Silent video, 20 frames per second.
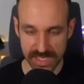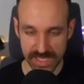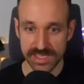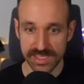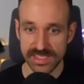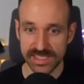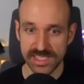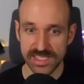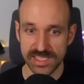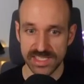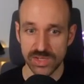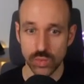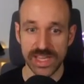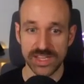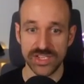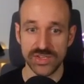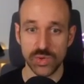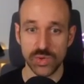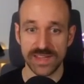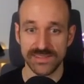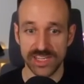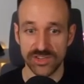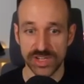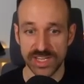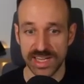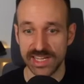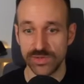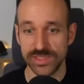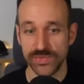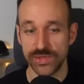So as I said, we do have an Android
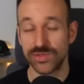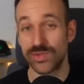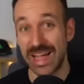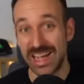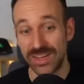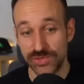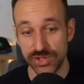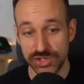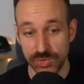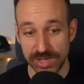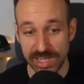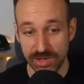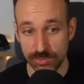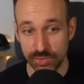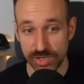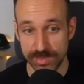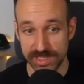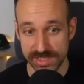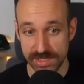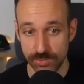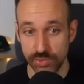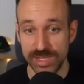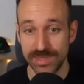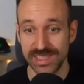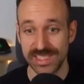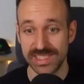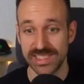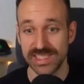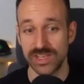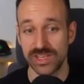and iOS folder after doing our pre-build. So the
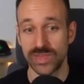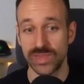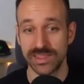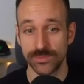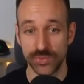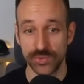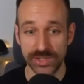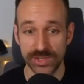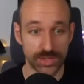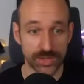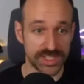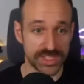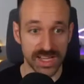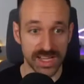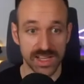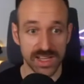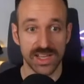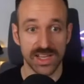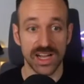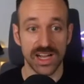pre-build is kind of like the prerequisite